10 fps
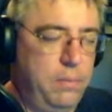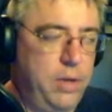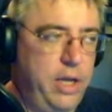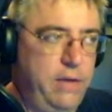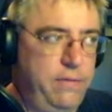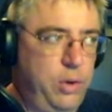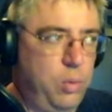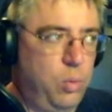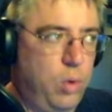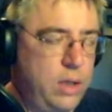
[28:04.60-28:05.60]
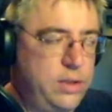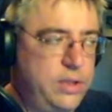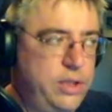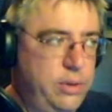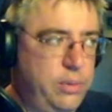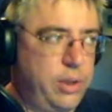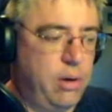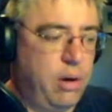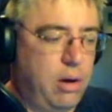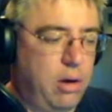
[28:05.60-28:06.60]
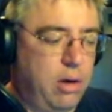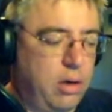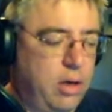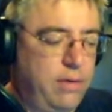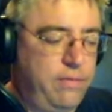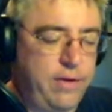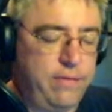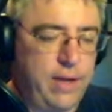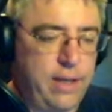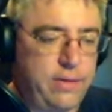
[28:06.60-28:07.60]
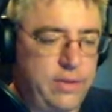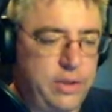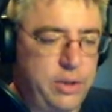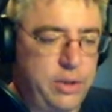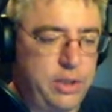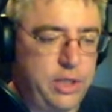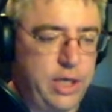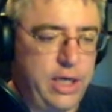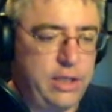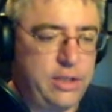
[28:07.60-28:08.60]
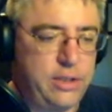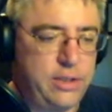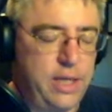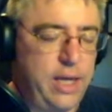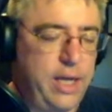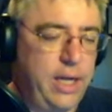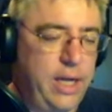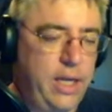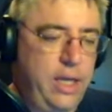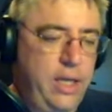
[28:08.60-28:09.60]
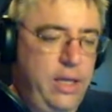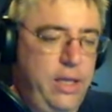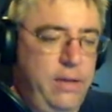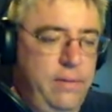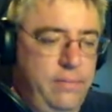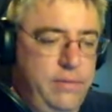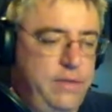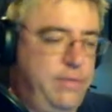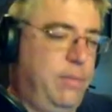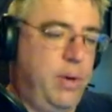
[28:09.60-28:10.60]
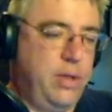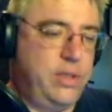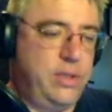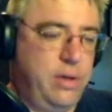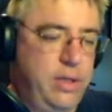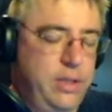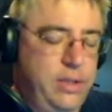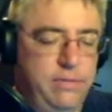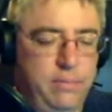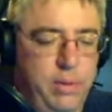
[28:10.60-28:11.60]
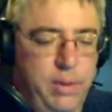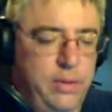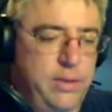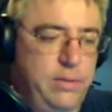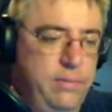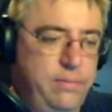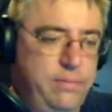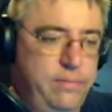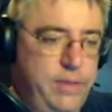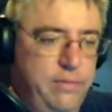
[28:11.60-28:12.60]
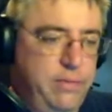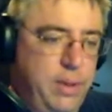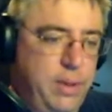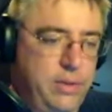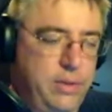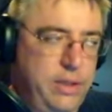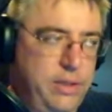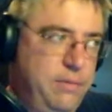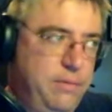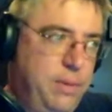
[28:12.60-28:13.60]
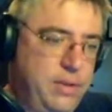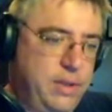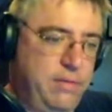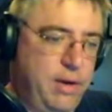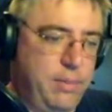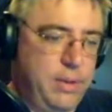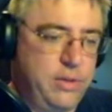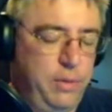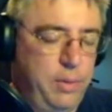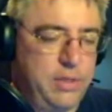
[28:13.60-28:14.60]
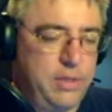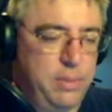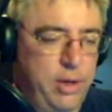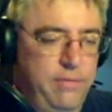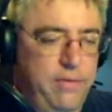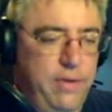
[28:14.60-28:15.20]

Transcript: If you want to, there are config files that you can change to say different parts are in different parts. Different parts are in different parts of the environment. So if you want to split off